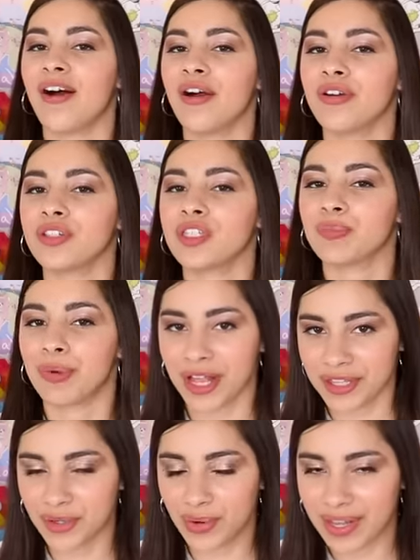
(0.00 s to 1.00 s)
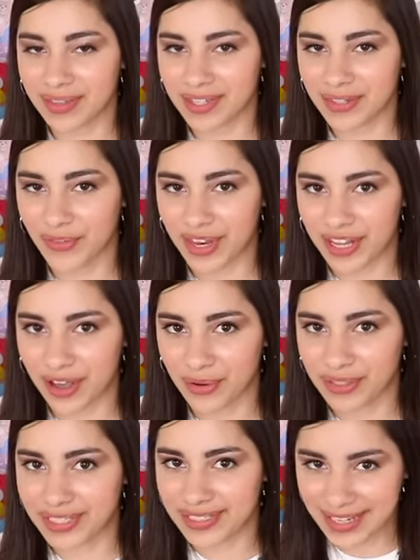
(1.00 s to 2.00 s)
are sponsoring this
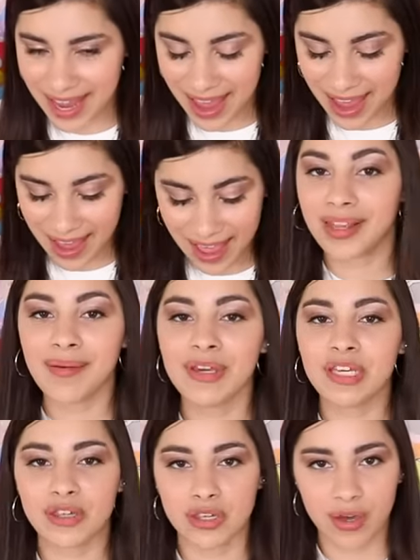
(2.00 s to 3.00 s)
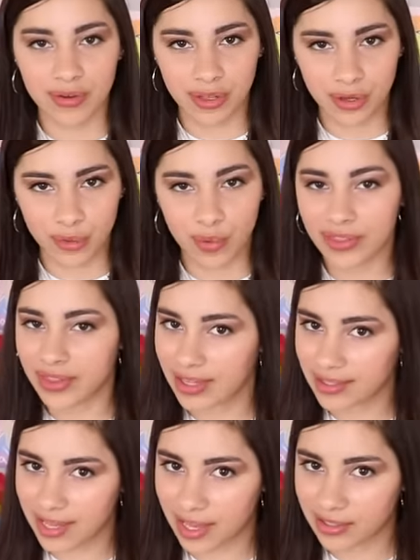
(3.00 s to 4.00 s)
video today. Let me show you what
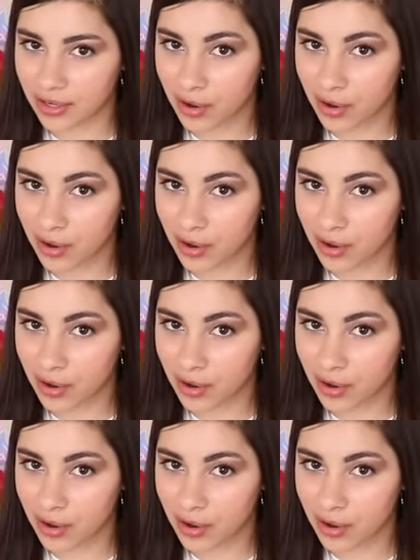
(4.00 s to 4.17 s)
they sent